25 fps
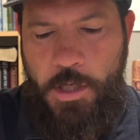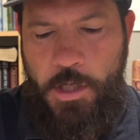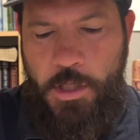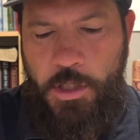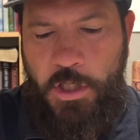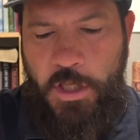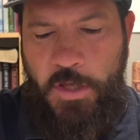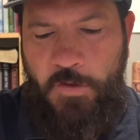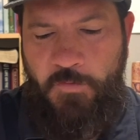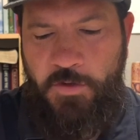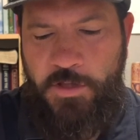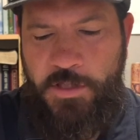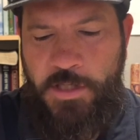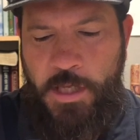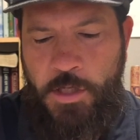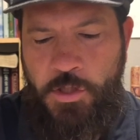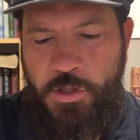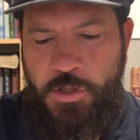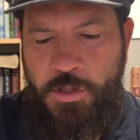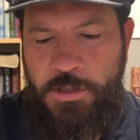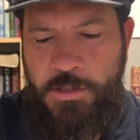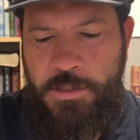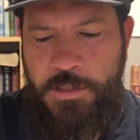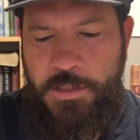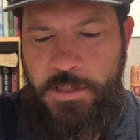Give
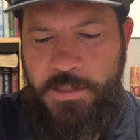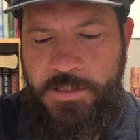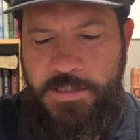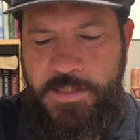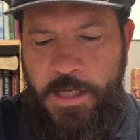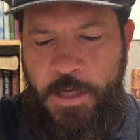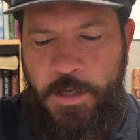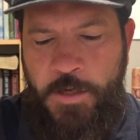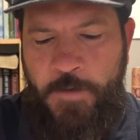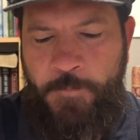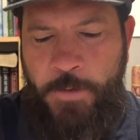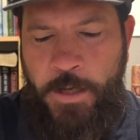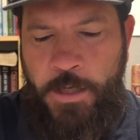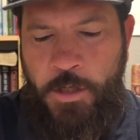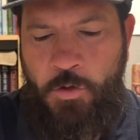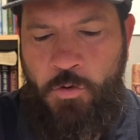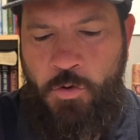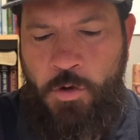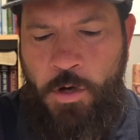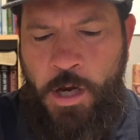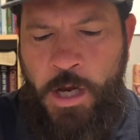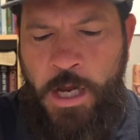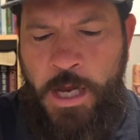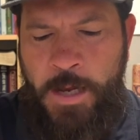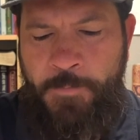attention to the sound of my
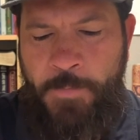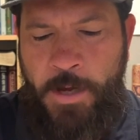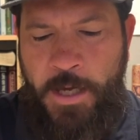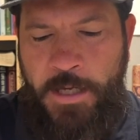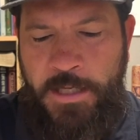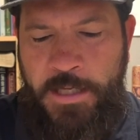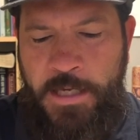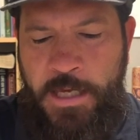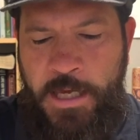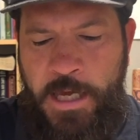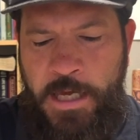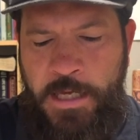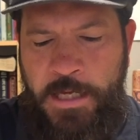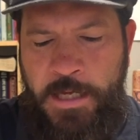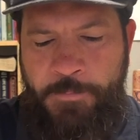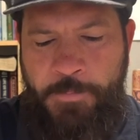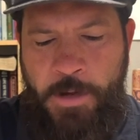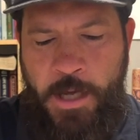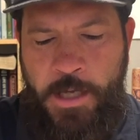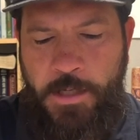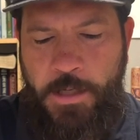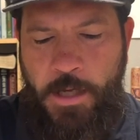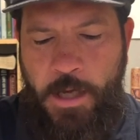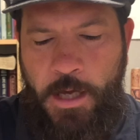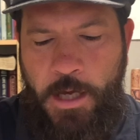cry, my King and
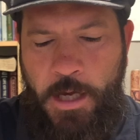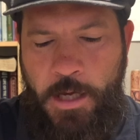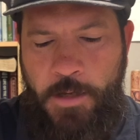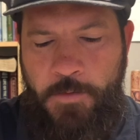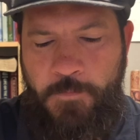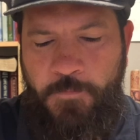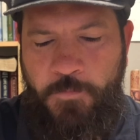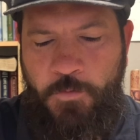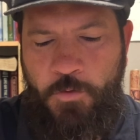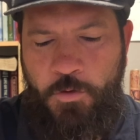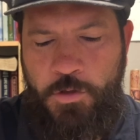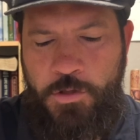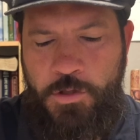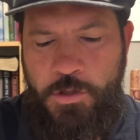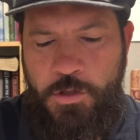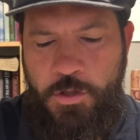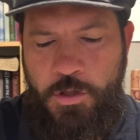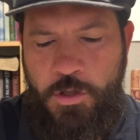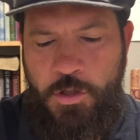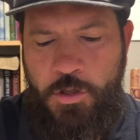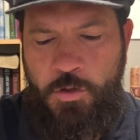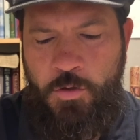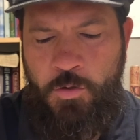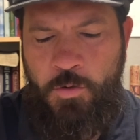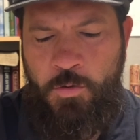my God, for to
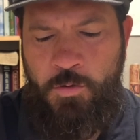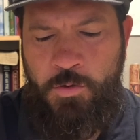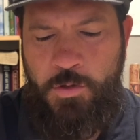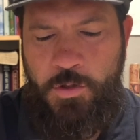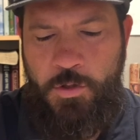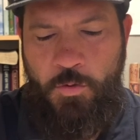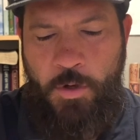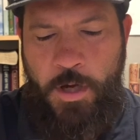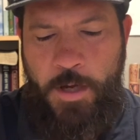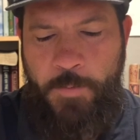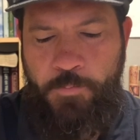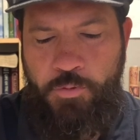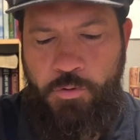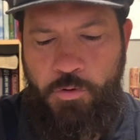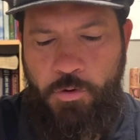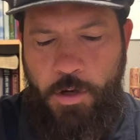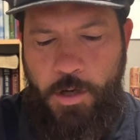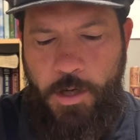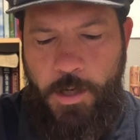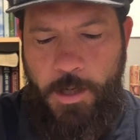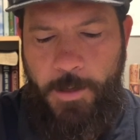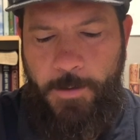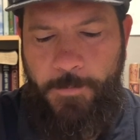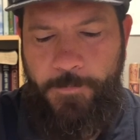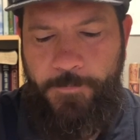you do I
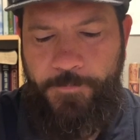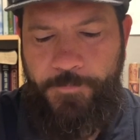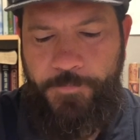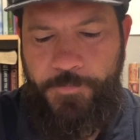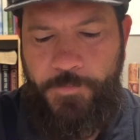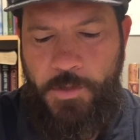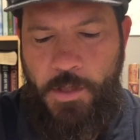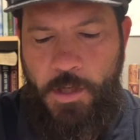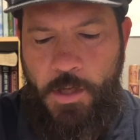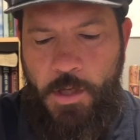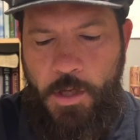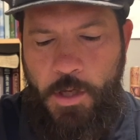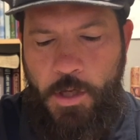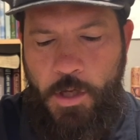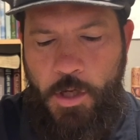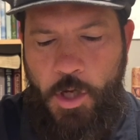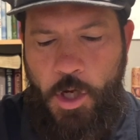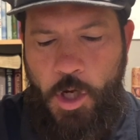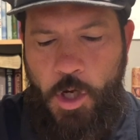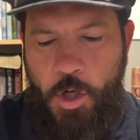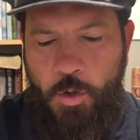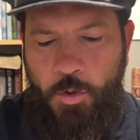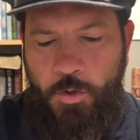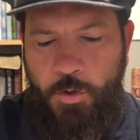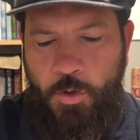pray.
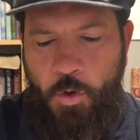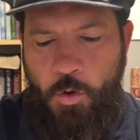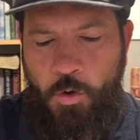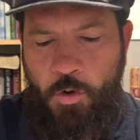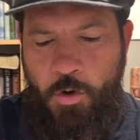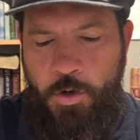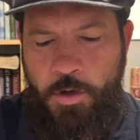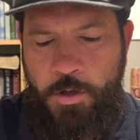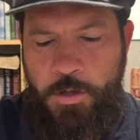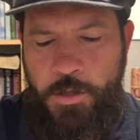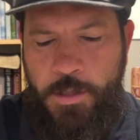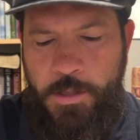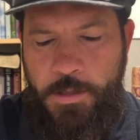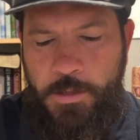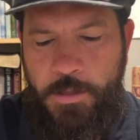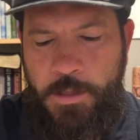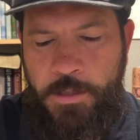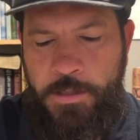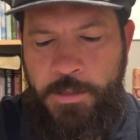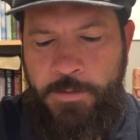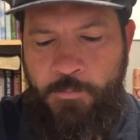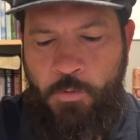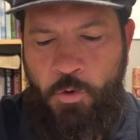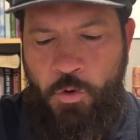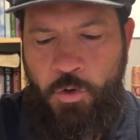O Lord, in
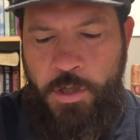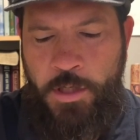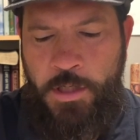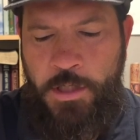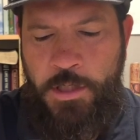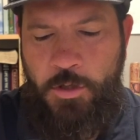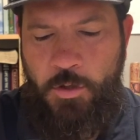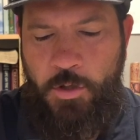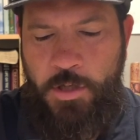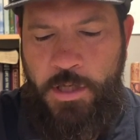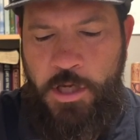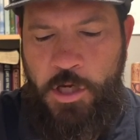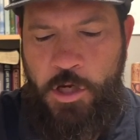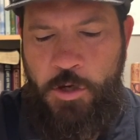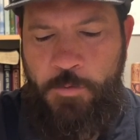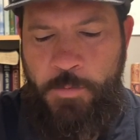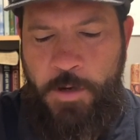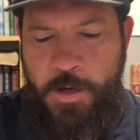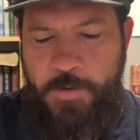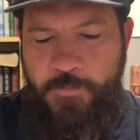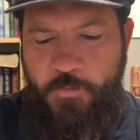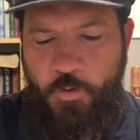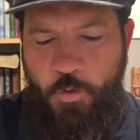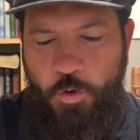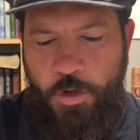the morning you hear my
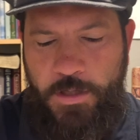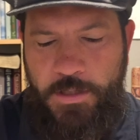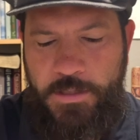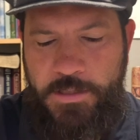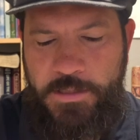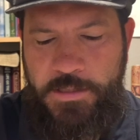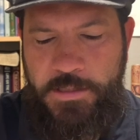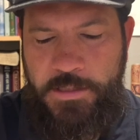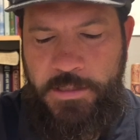voice.